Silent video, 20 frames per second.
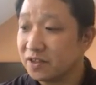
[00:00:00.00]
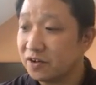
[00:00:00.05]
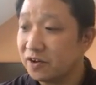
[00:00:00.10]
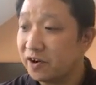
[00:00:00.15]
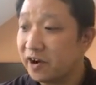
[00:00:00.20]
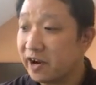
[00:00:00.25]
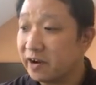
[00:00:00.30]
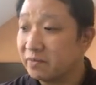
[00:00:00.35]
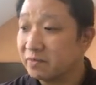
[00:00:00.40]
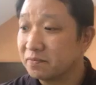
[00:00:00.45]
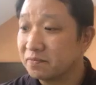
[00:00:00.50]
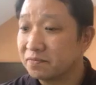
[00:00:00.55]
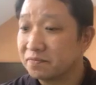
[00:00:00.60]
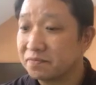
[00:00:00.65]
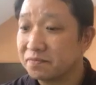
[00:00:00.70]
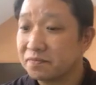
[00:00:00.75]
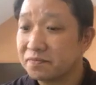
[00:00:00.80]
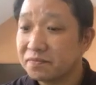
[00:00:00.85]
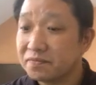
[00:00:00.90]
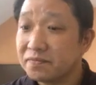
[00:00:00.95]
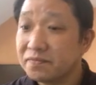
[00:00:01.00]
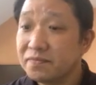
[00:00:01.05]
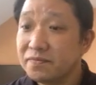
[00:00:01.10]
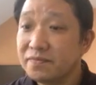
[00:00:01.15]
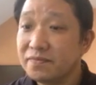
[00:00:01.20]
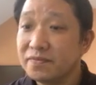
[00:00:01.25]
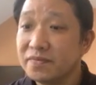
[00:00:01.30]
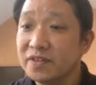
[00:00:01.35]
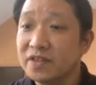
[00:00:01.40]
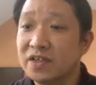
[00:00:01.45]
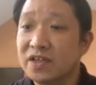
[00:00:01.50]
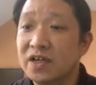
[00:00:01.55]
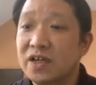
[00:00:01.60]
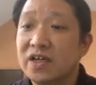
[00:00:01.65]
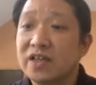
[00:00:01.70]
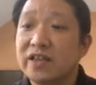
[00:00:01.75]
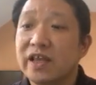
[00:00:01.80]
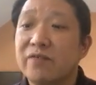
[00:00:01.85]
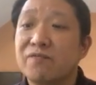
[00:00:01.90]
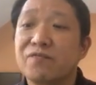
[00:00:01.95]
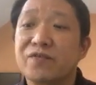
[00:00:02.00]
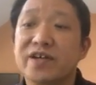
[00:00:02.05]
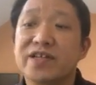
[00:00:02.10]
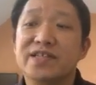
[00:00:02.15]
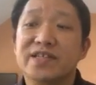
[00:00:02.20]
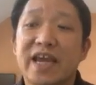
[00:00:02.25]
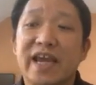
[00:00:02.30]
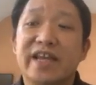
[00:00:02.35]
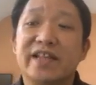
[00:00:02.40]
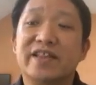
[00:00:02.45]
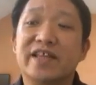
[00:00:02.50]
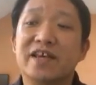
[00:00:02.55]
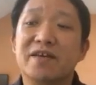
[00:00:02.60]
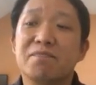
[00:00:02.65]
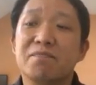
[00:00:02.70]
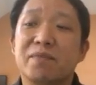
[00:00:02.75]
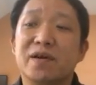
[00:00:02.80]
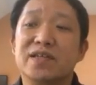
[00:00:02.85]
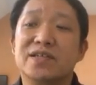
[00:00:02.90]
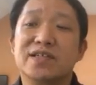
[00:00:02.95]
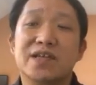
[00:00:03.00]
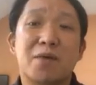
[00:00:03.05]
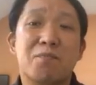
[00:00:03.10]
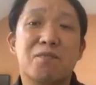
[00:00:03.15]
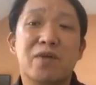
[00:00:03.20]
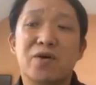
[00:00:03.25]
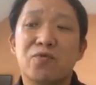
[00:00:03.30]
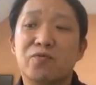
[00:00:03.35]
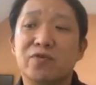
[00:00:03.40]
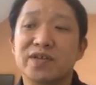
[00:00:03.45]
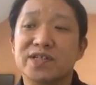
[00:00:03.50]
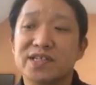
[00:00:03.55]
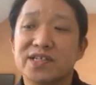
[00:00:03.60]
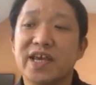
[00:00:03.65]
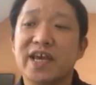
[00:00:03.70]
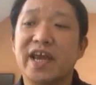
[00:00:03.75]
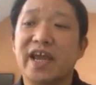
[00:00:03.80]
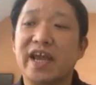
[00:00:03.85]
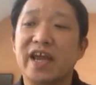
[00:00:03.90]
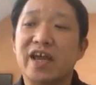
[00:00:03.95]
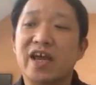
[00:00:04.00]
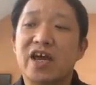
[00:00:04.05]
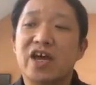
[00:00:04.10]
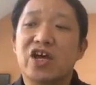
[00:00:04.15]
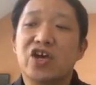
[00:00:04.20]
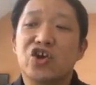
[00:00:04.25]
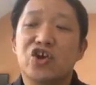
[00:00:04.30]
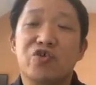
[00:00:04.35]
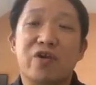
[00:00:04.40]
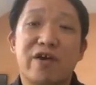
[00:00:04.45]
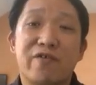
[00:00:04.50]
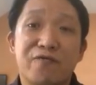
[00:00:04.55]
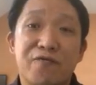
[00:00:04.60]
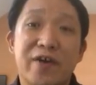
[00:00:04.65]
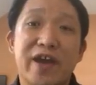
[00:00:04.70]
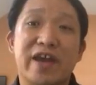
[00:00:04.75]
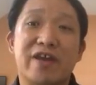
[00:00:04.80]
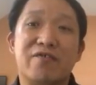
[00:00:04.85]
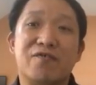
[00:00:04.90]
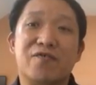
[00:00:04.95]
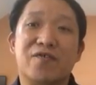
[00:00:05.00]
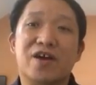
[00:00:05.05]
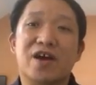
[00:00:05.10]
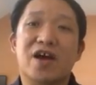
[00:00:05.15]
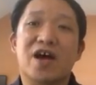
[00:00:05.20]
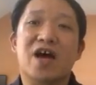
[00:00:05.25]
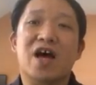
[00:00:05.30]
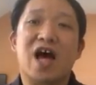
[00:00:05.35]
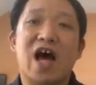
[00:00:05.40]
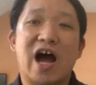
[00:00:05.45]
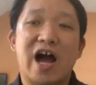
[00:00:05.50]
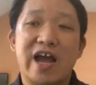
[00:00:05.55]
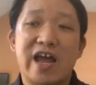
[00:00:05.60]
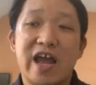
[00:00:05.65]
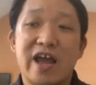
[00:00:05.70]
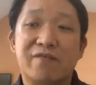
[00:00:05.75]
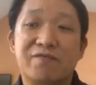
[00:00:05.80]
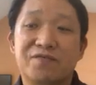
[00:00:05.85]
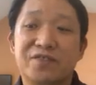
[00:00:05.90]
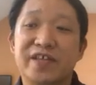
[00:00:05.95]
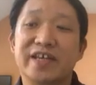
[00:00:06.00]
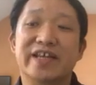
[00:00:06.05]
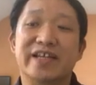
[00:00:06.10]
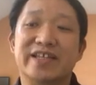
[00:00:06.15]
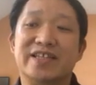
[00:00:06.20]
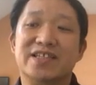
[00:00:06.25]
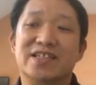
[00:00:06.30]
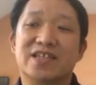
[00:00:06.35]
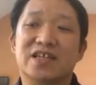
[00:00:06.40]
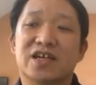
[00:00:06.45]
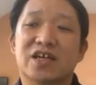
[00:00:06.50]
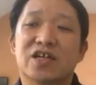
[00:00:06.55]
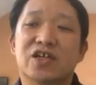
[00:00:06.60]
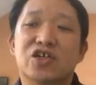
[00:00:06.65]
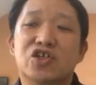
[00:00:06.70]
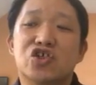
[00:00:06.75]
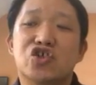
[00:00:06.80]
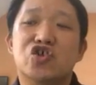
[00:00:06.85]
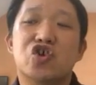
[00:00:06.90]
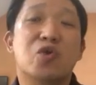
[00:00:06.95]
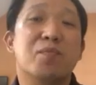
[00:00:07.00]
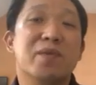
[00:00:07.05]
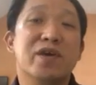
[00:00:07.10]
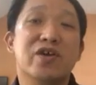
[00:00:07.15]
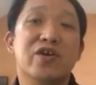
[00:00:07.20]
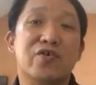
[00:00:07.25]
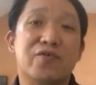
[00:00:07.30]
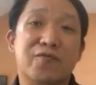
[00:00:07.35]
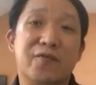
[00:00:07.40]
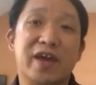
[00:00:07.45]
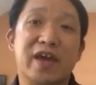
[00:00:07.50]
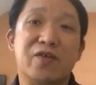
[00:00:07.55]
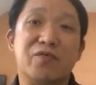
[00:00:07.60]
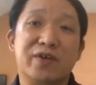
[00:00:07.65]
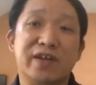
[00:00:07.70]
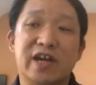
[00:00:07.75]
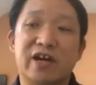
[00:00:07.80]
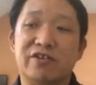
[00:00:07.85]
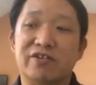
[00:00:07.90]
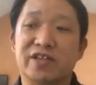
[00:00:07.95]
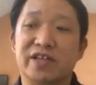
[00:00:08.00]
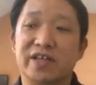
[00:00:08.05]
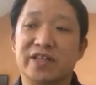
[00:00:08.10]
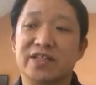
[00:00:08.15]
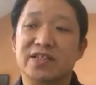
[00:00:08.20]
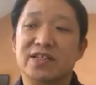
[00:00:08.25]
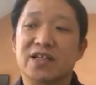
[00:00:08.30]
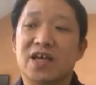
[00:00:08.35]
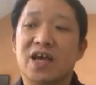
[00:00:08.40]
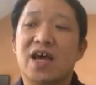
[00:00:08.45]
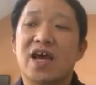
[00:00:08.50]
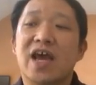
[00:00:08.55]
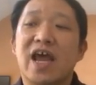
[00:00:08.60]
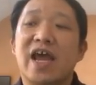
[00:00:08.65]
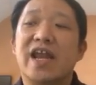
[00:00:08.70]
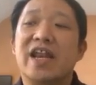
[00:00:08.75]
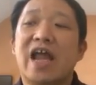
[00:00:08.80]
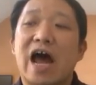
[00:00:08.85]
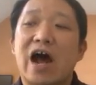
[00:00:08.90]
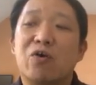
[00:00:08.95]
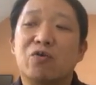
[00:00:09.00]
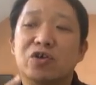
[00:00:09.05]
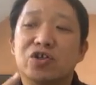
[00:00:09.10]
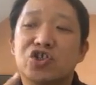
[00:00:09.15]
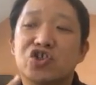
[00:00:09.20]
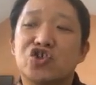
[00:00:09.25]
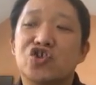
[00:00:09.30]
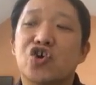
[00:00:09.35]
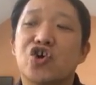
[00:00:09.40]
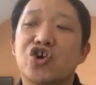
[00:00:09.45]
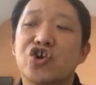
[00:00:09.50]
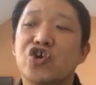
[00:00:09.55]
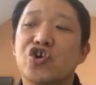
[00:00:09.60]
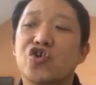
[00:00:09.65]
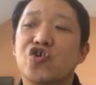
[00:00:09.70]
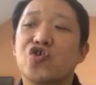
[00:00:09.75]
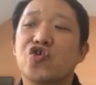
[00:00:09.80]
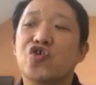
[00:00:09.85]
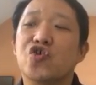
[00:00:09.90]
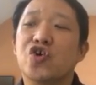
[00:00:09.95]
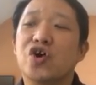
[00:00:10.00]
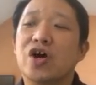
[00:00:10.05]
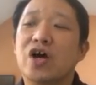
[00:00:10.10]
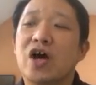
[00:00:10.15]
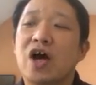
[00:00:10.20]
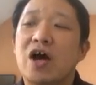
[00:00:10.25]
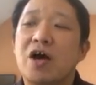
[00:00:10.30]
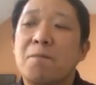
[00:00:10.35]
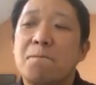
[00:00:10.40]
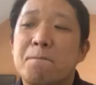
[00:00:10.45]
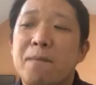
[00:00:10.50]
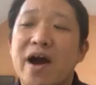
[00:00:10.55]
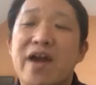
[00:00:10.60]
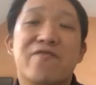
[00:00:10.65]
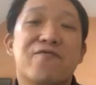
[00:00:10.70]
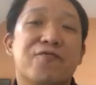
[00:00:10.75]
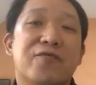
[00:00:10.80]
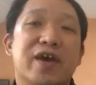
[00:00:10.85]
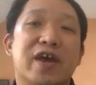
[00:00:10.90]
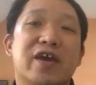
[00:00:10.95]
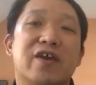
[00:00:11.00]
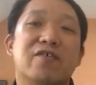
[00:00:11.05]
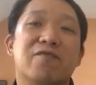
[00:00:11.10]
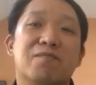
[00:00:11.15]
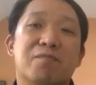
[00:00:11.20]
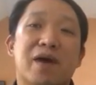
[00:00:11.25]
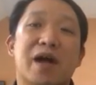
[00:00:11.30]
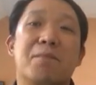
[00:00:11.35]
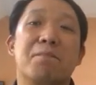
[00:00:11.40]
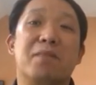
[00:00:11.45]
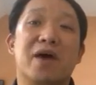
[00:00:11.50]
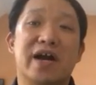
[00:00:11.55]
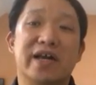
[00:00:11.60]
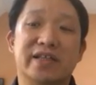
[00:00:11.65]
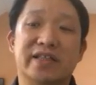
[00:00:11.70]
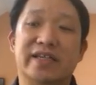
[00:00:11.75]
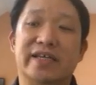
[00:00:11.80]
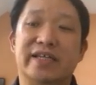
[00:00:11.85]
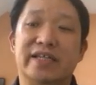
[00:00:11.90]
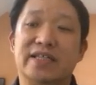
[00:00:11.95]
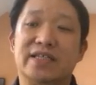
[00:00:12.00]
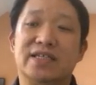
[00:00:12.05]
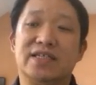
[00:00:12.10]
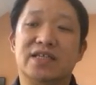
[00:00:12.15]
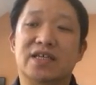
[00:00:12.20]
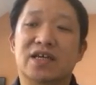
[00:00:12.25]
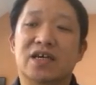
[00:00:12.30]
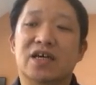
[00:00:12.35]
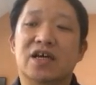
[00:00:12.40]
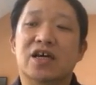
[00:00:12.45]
Alright. Then verse 18, but someone will say, you have faith, I have deeds. Show me your faith without deeds, and I will show you my faith by my deeds.